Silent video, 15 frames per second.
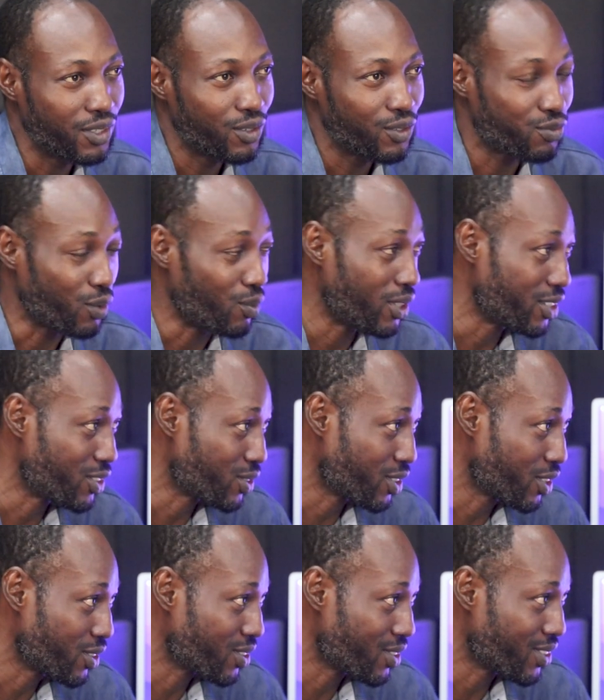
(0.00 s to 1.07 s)
Formal
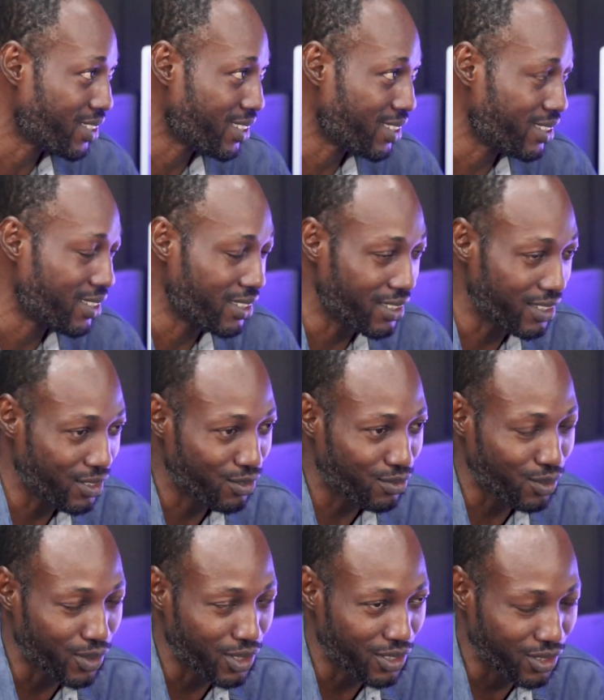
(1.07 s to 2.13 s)
education and
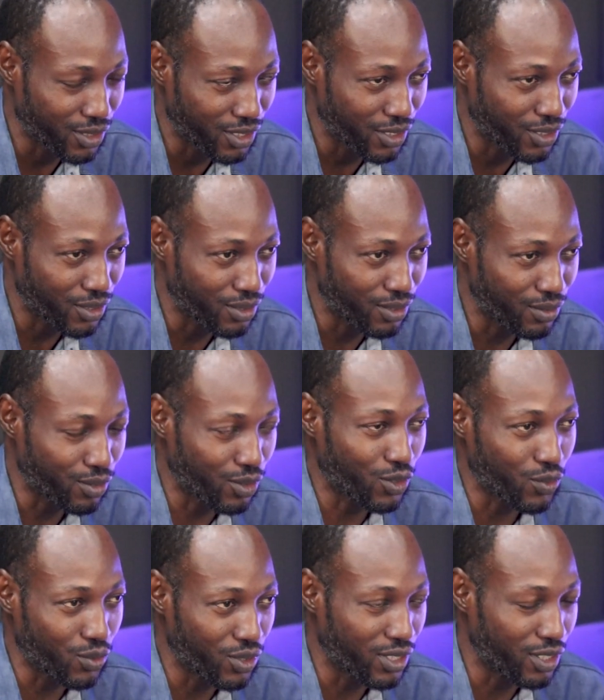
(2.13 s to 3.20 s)
informal education. Of
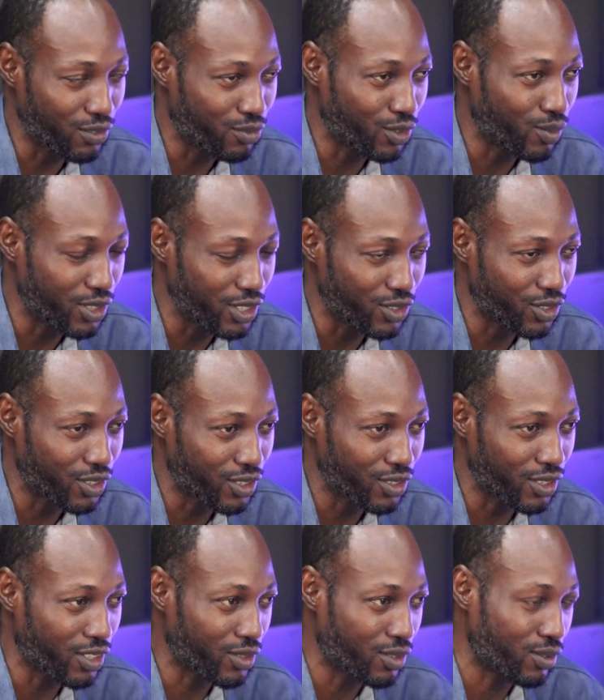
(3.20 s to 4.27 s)
course, we know that the formal
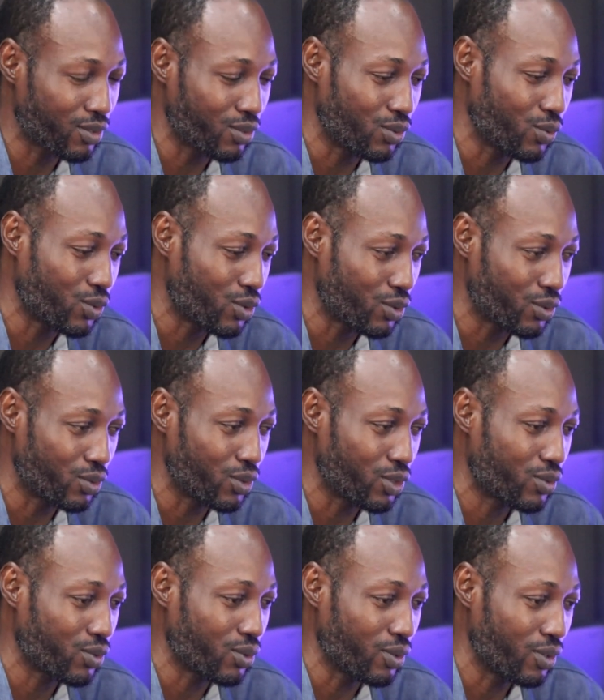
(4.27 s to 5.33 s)
education has got to do with you
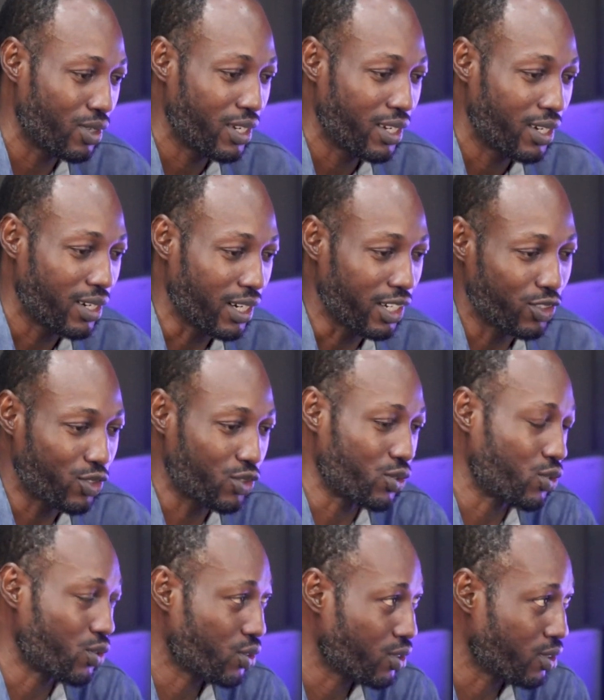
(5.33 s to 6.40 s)
going to an
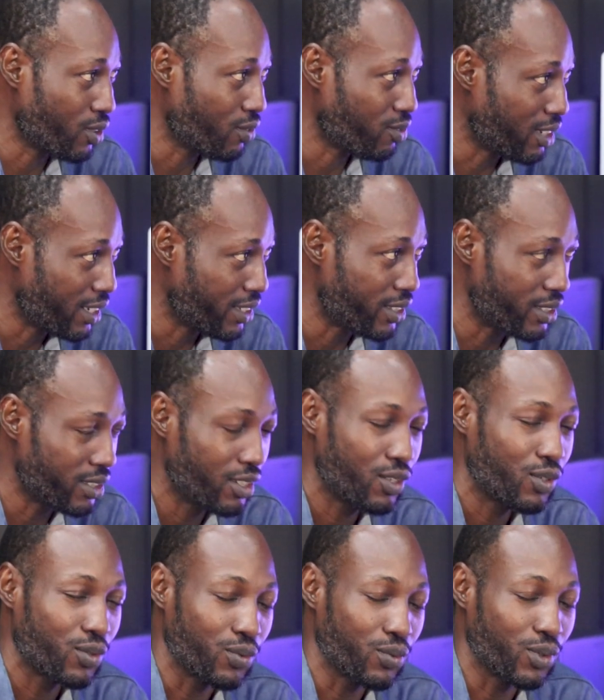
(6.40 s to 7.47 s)
institution of learning
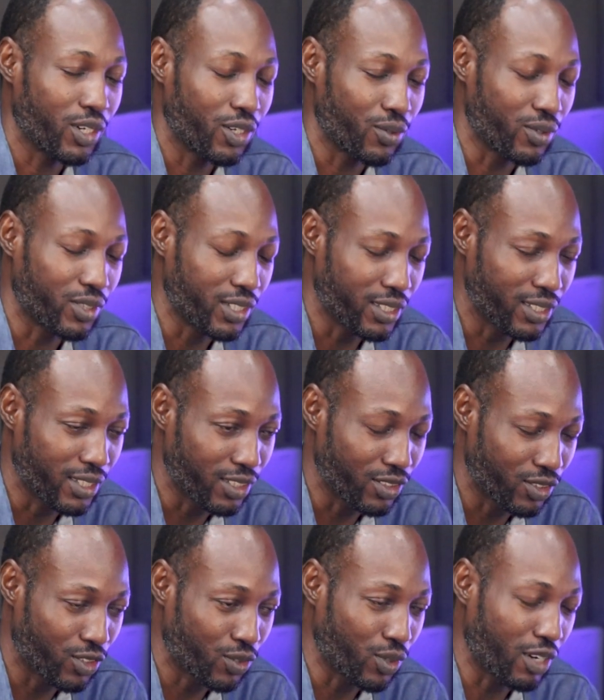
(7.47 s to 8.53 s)
where you gain
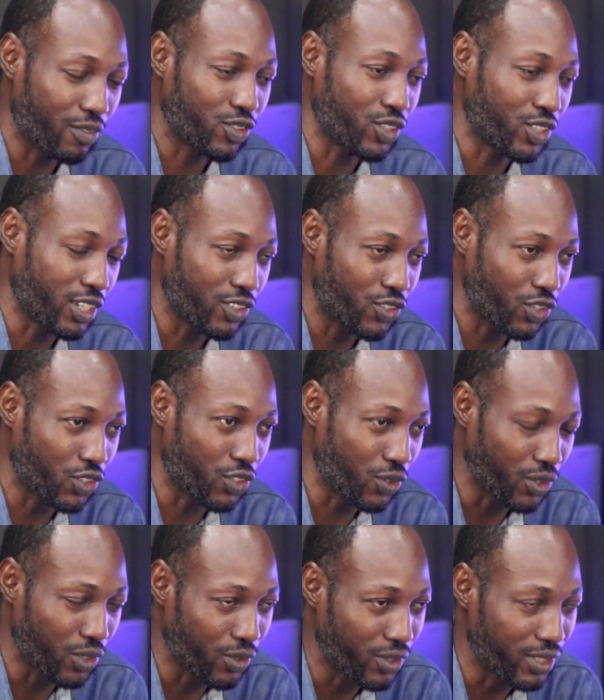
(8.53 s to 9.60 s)
education, you have teachers teaching
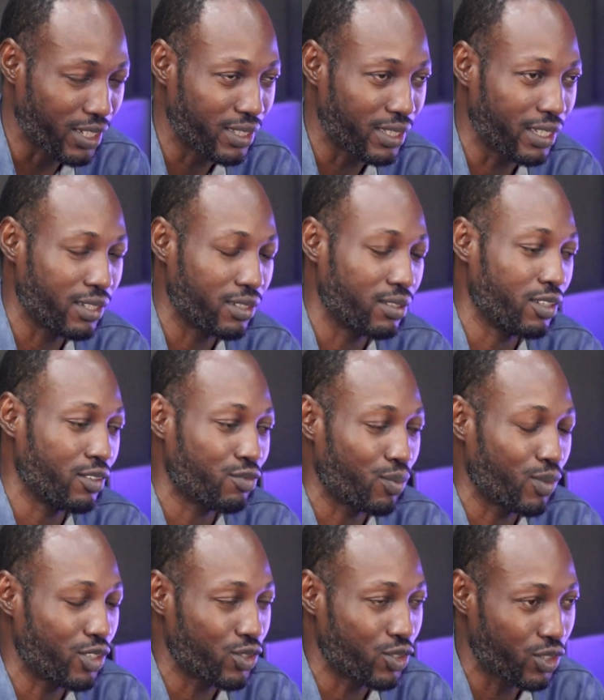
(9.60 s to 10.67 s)
you and all that. Then
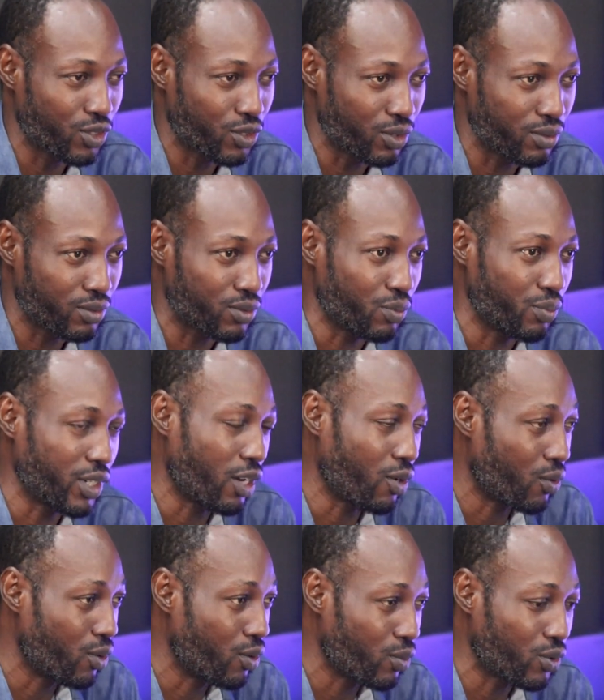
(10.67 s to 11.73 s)
informal education could be at
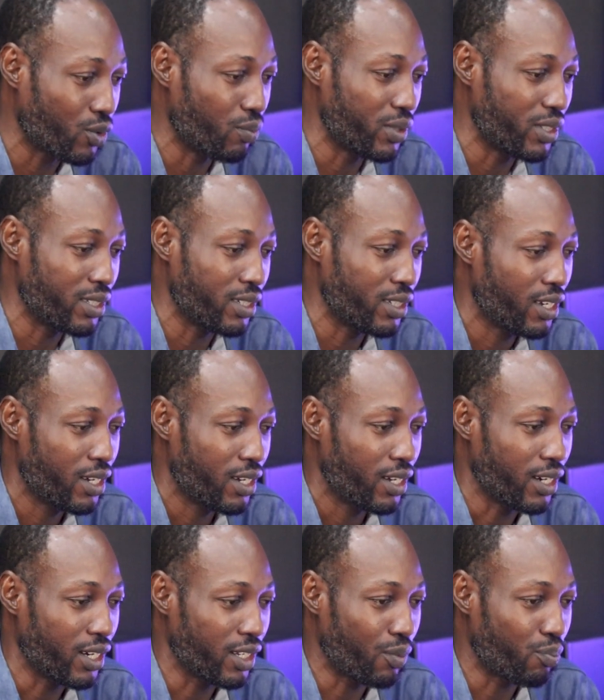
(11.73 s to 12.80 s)
home, could be
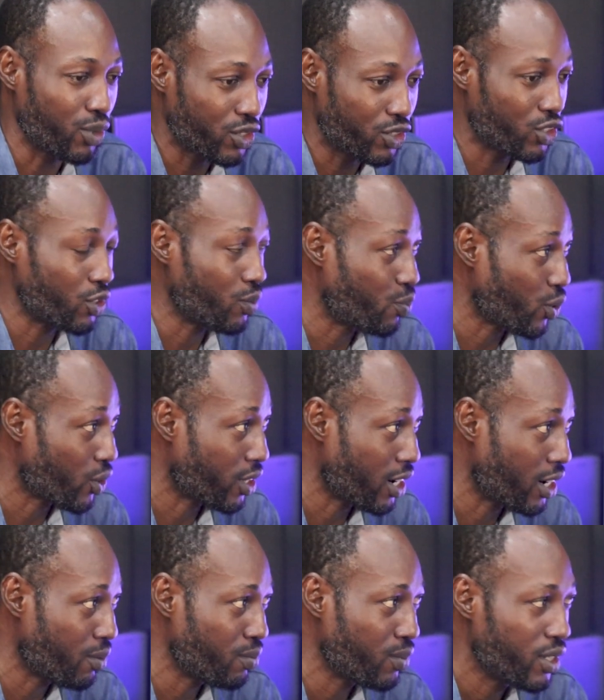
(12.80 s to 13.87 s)
an apprenticeship
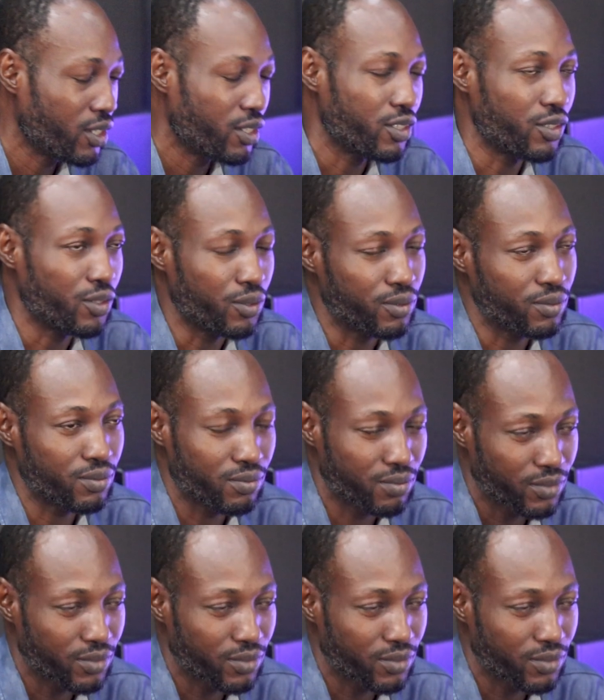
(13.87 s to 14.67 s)
program, you know,